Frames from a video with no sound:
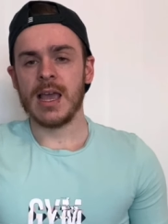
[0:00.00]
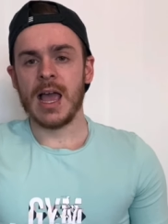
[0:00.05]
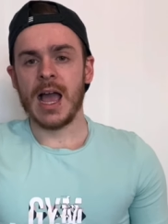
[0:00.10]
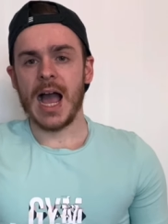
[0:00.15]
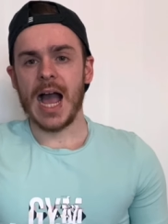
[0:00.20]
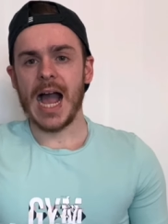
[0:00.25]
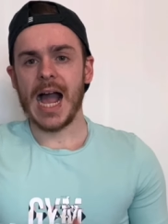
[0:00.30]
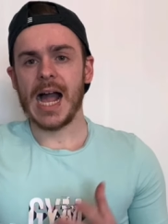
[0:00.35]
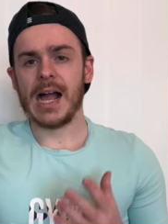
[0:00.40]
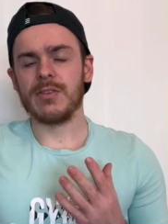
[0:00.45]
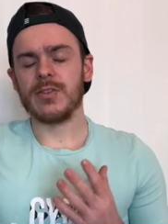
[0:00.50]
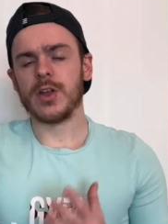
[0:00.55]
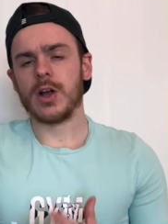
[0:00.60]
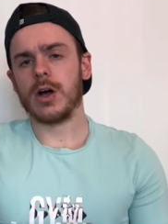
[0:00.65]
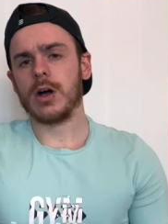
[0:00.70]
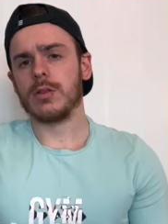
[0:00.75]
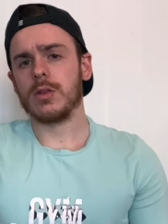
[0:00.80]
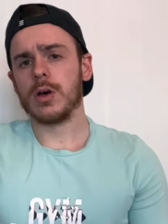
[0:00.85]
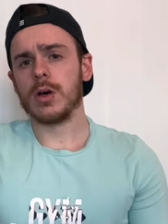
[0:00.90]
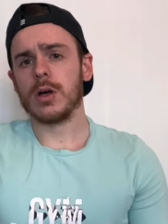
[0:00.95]
and
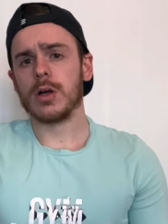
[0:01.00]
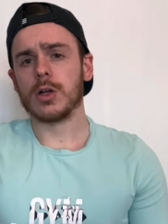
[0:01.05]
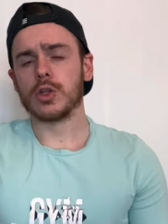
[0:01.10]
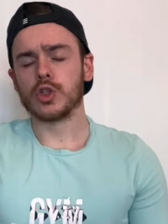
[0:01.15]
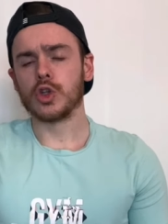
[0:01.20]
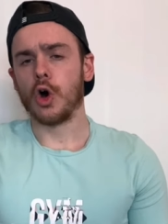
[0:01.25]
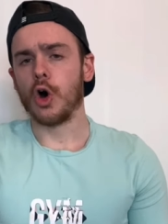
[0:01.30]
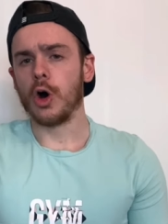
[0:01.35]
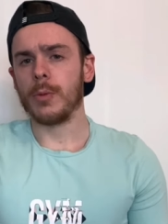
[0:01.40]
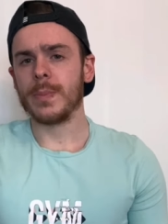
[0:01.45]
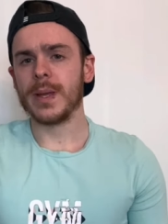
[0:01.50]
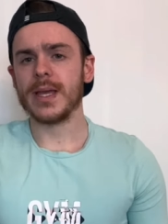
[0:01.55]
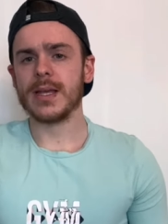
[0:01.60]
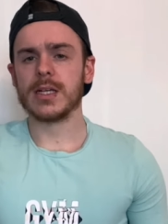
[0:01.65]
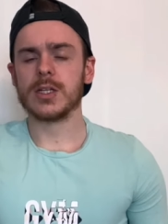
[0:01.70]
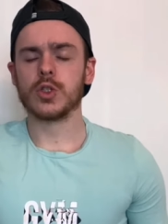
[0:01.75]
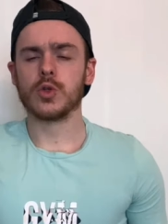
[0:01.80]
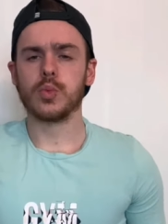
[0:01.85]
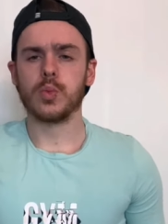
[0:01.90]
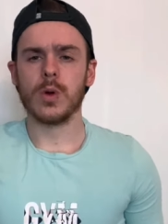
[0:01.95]
other
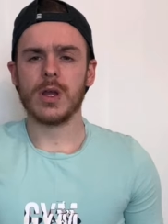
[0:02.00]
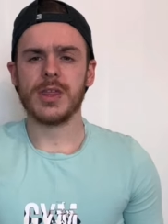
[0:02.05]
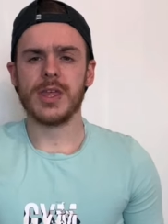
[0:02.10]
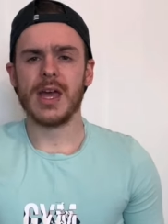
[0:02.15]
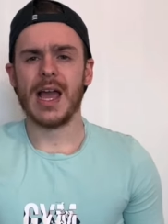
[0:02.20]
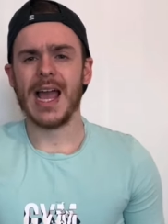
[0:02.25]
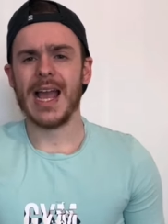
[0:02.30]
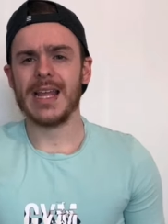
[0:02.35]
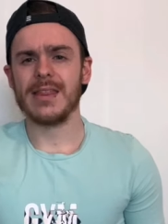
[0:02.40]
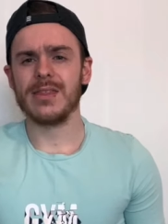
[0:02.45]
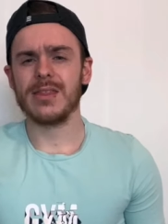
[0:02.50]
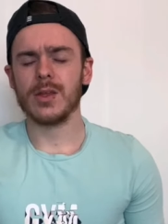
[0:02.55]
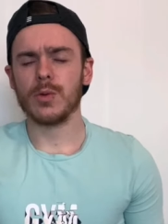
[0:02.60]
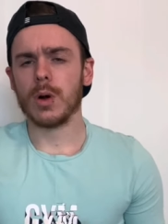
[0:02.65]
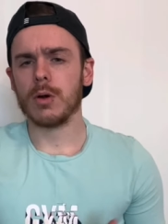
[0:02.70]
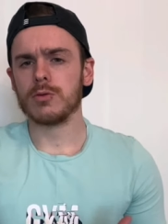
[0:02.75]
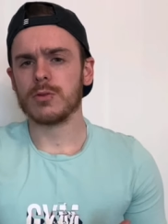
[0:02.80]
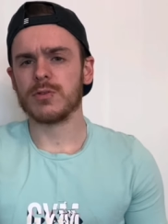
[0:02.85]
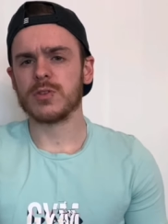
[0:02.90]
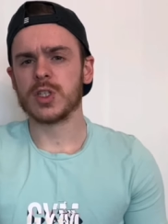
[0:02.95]
topics within the
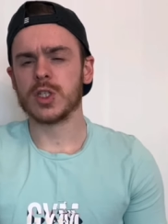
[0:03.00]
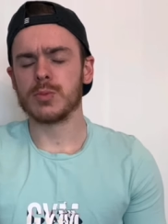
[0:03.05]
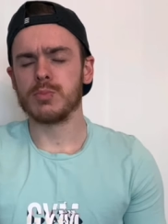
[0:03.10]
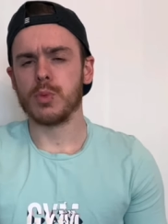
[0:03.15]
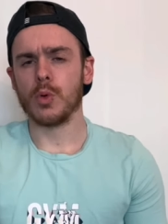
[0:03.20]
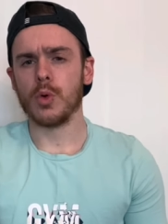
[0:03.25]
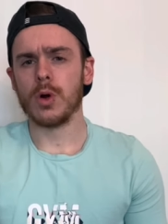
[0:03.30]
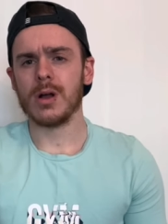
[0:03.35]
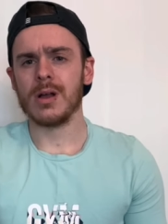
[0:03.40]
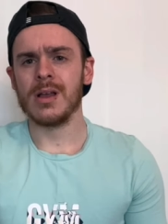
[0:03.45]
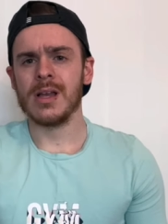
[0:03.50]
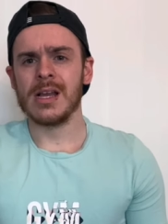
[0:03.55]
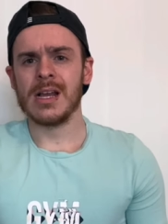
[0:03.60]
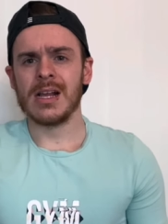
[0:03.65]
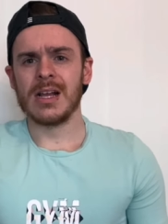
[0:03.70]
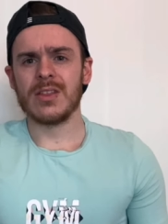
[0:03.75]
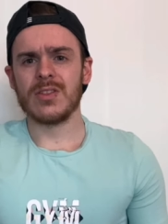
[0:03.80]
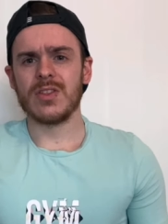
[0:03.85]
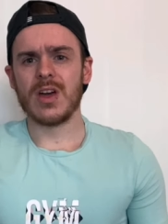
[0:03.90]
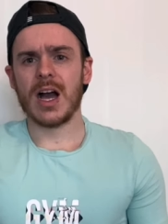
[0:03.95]
world of sport
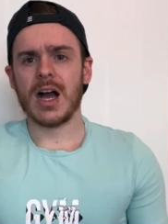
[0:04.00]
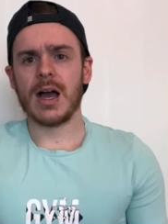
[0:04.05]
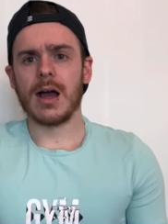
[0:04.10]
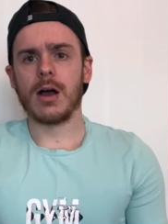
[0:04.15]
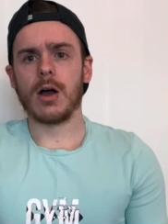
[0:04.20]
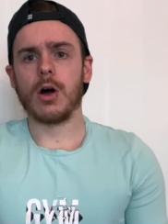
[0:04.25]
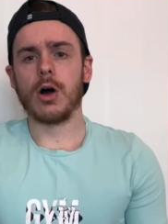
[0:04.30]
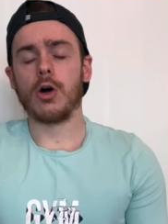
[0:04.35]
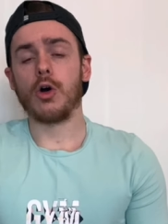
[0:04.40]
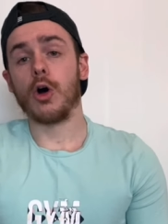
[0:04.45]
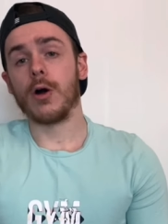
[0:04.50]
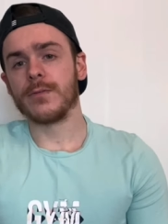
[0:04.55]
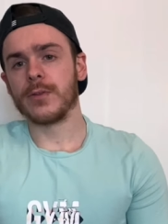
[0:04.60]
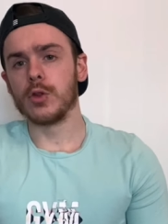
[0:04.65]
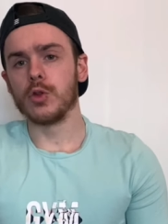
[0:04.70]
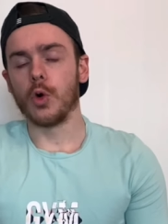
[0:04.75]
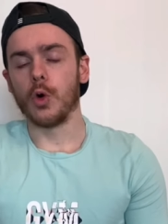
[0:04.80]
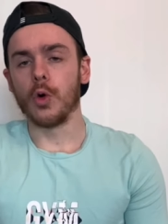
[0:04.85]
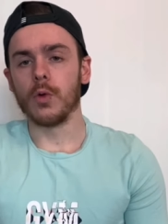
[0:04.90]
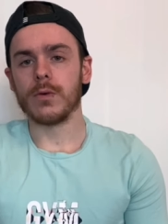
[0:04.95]
that are
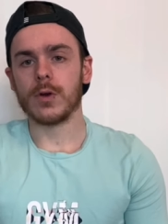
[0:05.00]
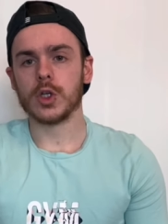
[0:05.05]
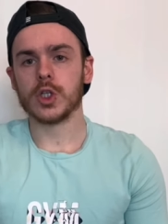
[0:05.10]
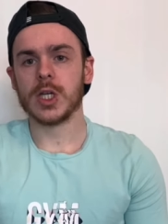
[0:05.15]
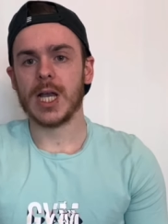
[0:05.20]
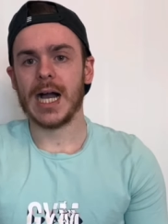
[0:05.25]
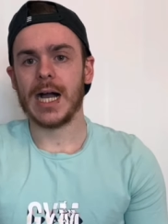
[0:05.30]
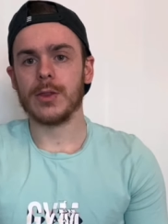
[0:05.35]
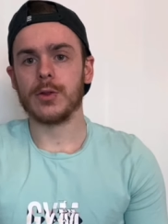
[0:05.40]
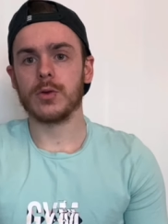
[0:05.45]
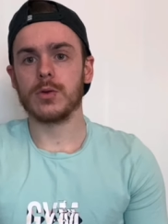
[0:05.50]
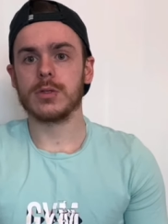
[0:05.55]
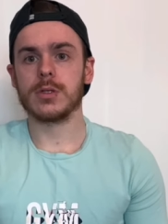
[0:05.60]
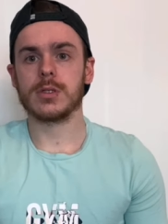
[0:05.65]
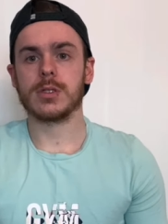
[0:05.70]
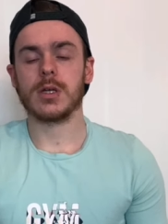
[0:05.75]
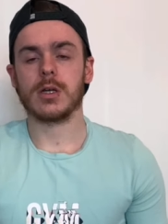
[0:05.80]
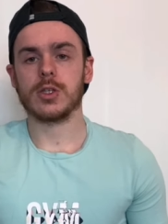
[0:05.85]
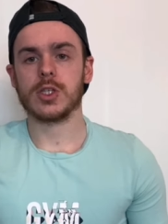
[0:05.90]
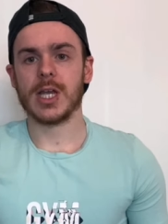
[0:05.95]
often overshadowed,
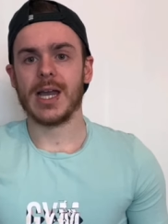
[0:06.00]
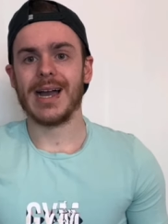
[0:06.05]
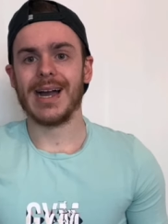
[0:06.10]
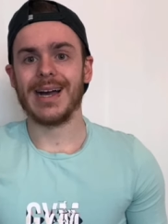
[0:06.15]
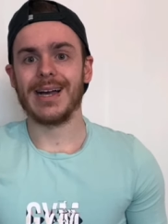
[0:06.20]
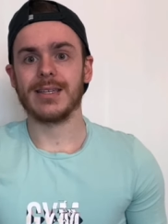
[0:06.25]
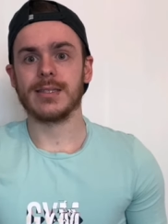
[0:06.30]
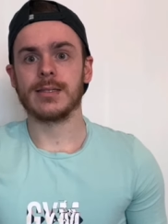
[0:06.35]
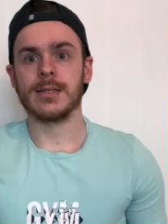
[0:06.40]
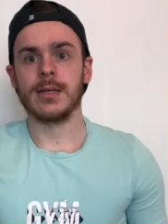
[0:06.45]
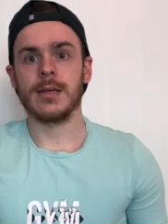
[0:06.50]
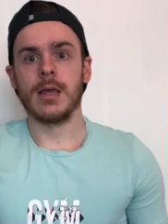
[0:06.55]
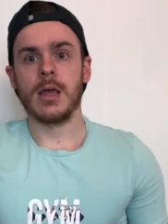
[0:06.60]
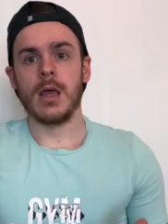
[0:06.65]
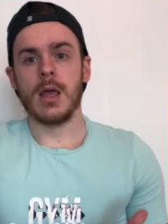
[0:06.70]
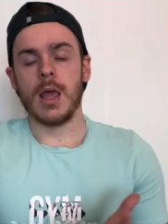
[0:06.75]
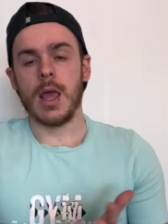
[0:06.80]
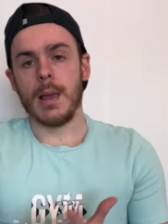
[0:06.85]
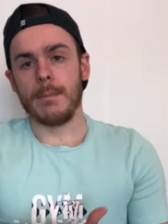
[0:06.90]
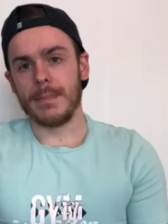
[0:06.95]
such as
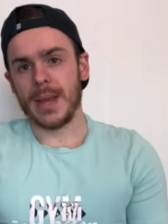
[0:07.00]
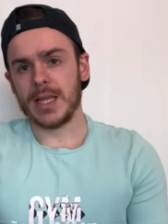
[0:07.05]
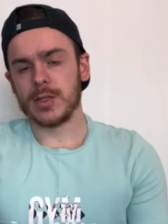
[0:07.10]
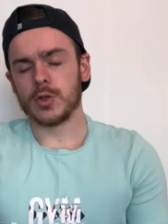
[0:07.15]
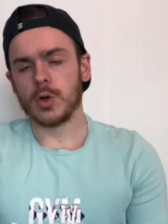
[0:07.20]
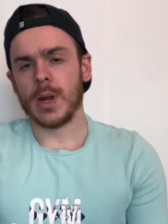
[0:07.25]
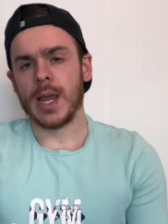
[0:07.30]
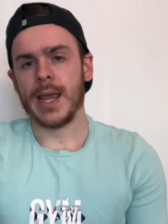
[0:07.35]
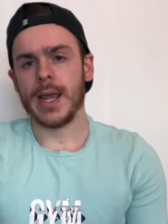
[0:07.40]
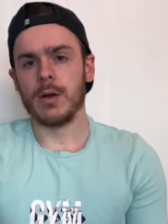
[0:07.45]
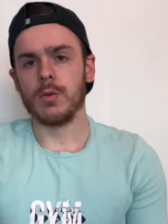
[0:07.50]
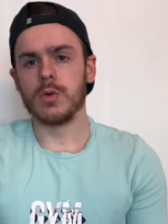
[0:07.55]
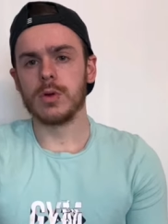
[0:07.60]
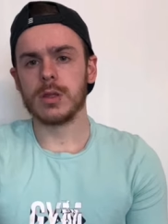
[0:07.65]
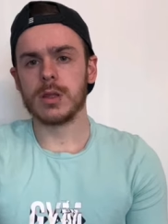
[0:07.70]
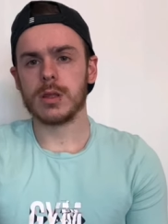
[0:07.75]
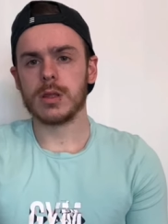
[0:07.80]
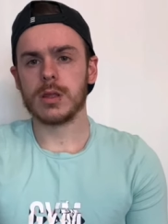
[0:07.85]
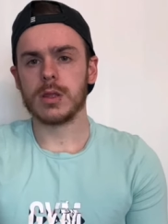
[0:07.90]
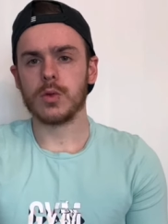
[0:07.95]
mental
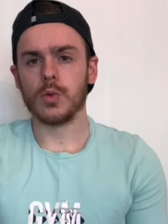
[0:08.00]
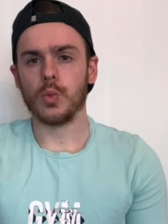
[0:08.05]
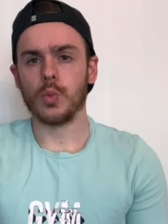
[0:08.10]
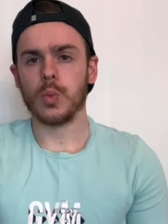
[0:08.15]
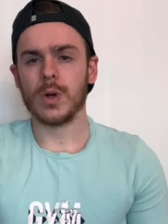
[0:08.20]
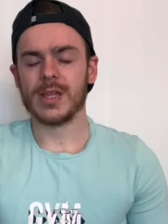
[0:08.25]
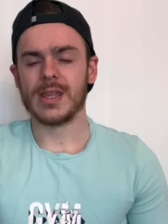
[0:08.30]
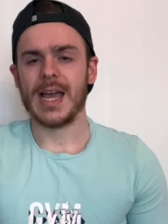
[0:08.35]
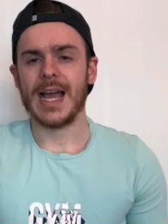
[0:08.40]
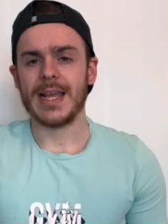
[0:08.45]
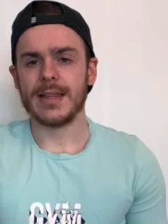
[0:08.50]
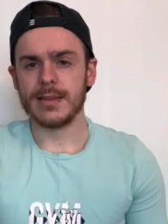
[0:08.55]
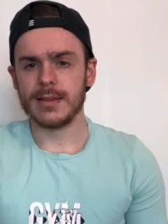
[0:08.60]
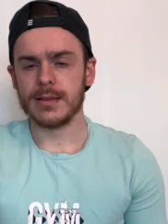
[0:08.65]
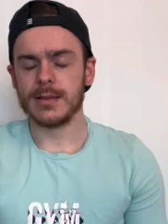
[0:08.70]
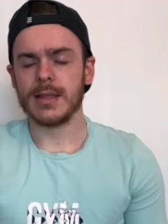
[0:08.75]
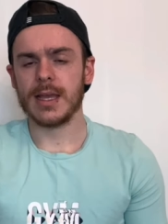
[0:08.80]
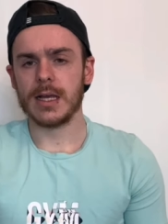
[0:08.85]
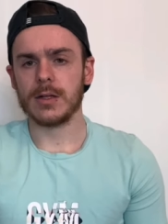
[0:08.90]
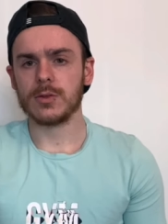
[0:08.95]
health
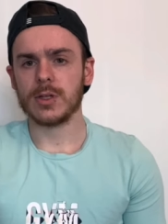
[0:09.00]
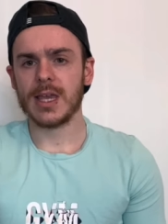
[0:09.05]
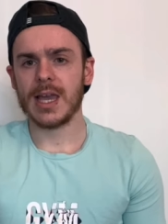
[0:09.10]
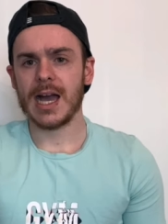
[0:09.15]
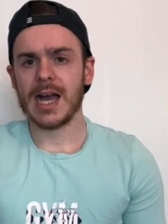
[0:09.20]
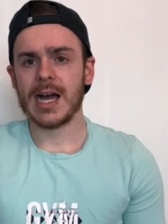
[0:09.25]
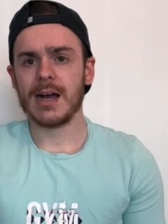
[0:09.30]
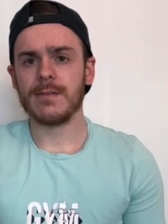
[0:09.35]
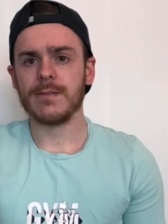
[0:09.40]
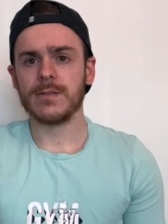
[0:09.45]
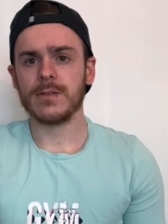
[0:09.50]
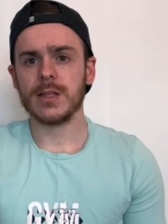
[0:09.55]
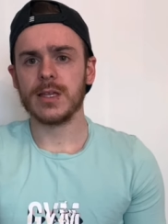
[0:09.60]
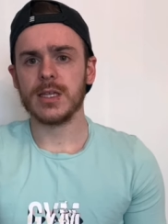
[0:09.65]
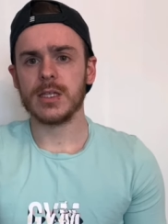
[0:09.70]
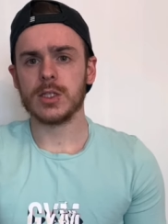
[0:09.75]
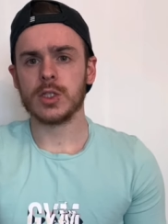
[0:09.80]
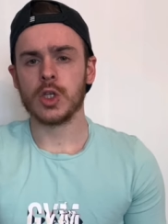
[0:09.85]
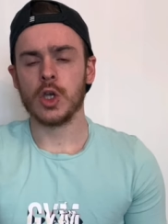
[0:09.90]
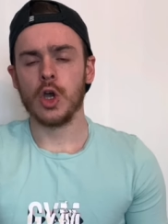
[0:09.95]
within elite
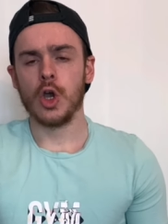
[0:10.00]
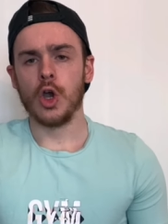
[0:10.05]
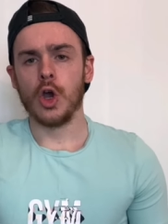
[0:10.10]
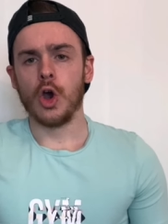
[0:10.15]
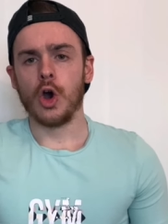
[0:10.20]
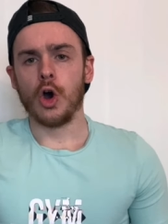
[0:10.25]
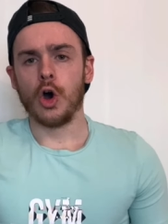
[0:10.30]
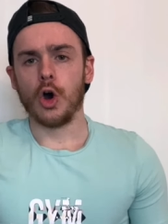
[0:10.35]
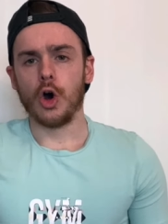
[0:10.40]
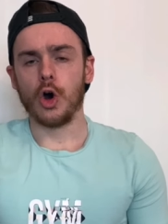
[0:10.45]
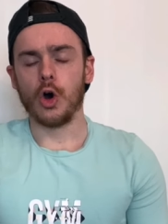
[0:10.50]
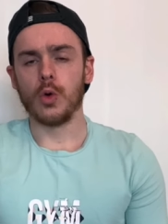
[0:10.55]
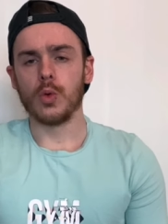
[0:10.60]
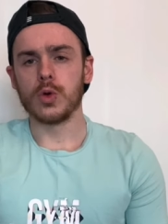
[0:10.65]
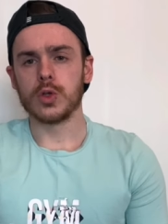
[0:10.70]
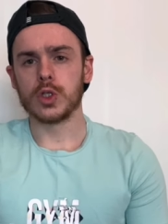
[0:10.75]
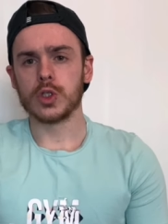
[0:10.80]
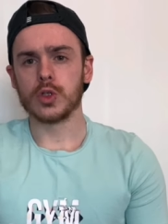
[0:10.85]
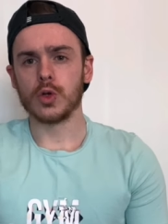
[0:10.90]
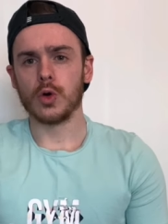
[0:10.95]
athletes,
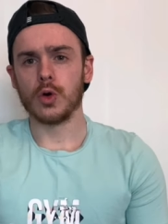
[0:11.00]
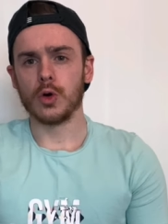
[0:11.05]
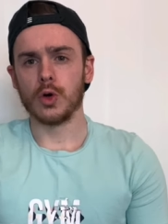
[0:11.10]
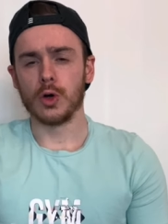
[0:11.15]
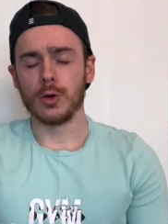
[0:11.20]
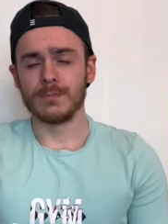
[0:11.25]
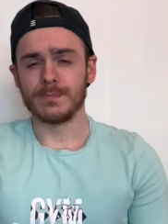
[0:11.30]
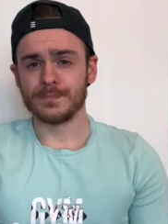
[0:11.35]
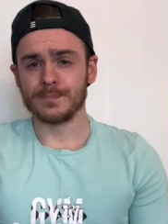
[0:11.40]
also